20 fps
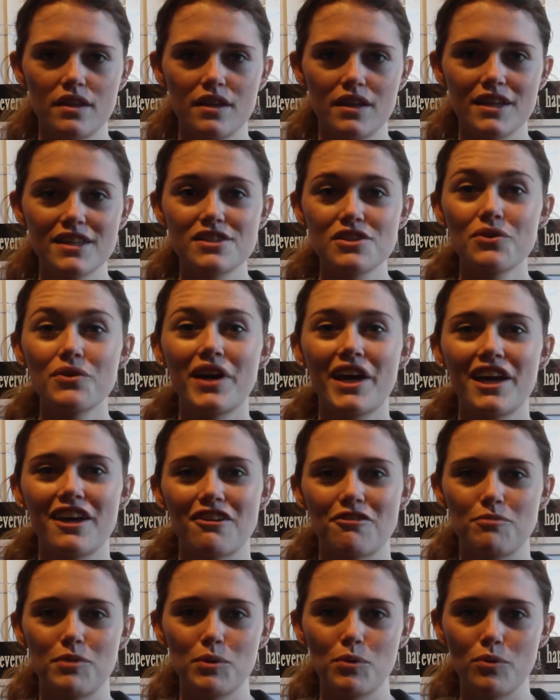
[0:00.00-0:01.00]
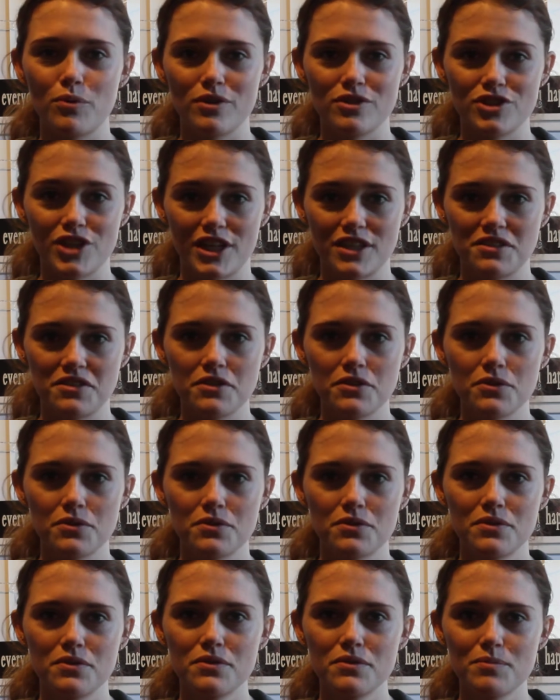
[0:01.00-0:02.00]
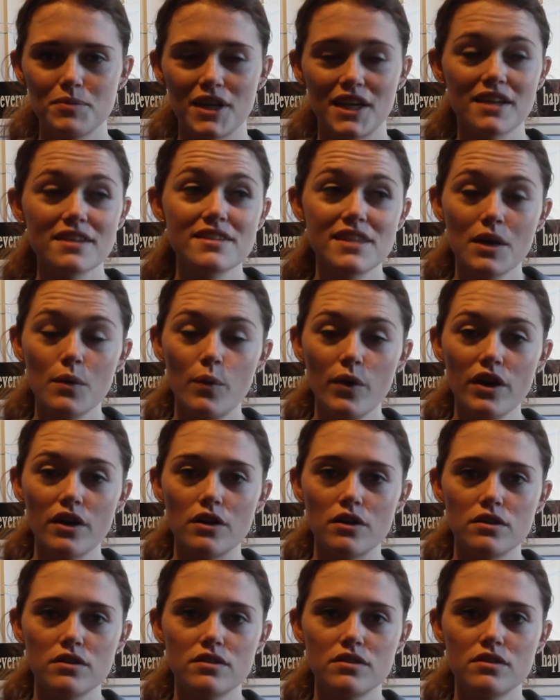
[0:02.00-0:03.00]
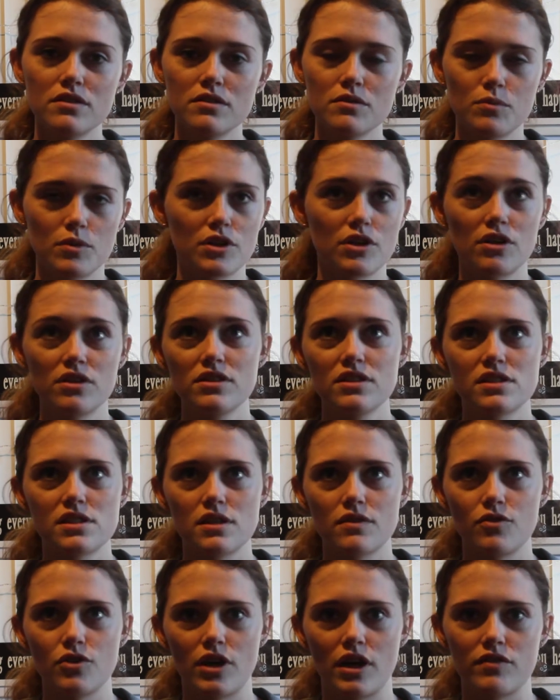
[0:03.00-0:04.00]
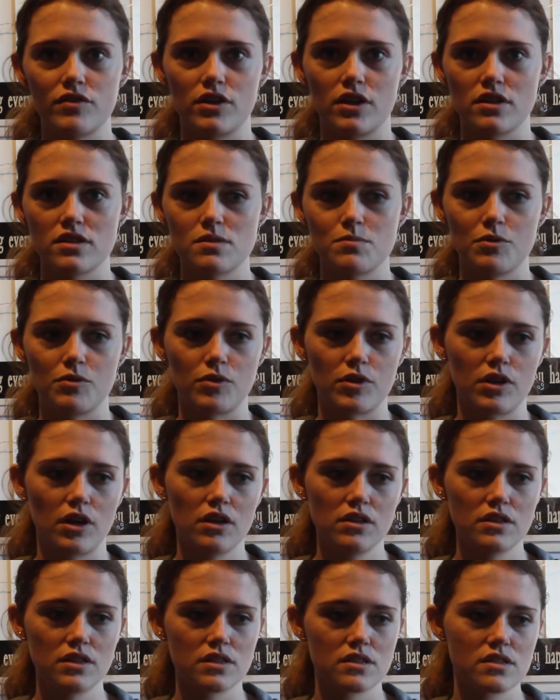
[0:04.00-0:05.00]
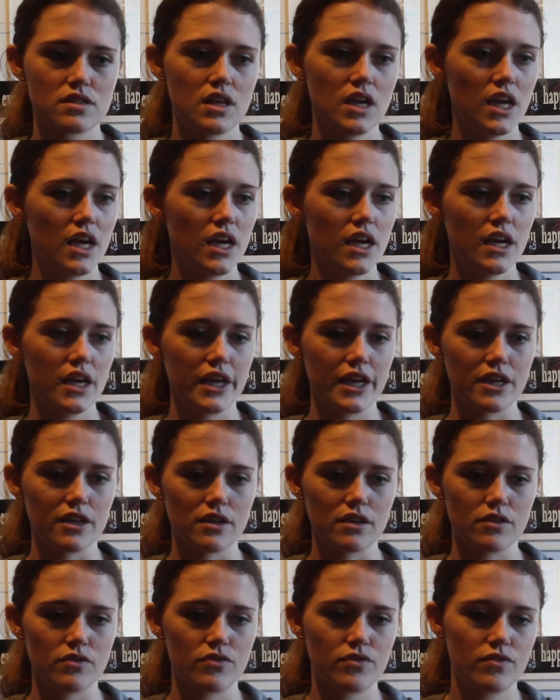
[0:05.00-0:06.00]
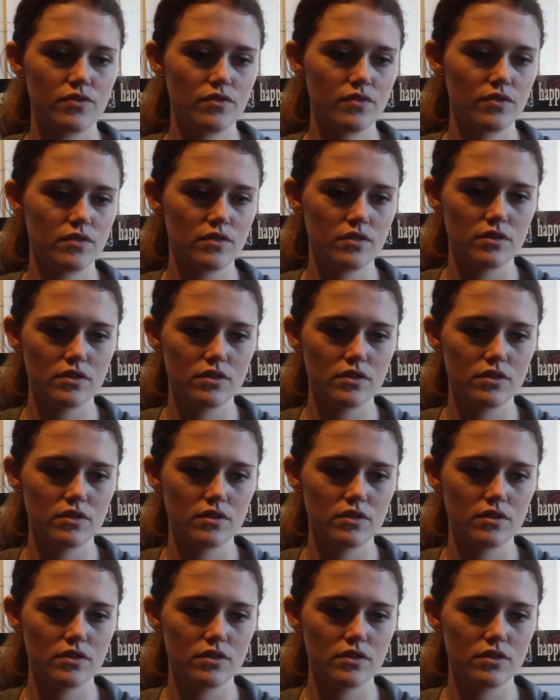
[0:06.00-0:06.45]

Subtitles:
it's okay if people reject you, because they will. regardless if you have an ostomy, regardless if